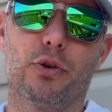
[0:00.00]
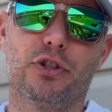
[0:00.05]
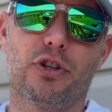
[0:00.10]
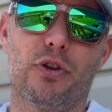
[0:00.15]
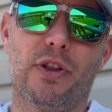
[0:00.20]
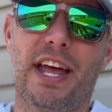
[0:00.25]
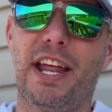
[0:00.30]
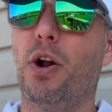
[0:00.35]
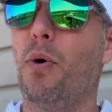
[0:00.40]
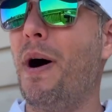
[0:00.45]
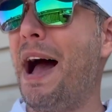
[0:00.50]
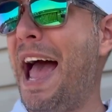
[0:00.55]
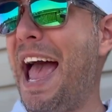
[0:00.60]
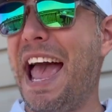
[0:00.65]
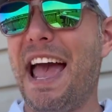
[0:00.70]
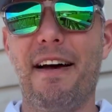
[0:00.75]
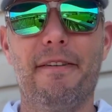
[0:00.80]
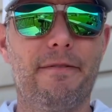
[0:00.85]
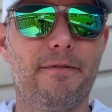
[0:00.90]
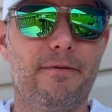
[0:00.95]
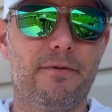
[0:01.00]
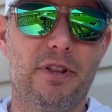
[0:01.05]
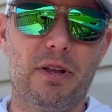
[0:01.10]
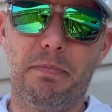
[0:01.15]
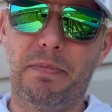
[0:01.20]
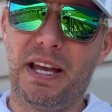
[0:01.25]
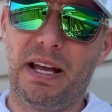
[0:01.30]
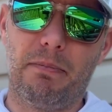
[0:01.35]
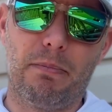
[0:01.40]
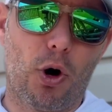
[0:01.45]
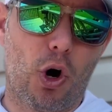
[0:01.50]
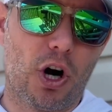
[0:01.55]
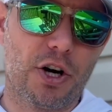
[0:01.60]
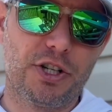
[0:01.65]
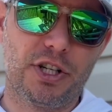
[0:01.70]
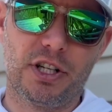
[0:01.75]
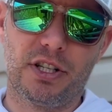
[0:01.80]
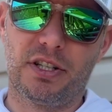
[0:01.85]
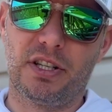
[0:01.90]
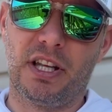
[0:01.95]
So they don't have the big
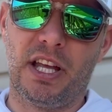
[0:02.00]
barges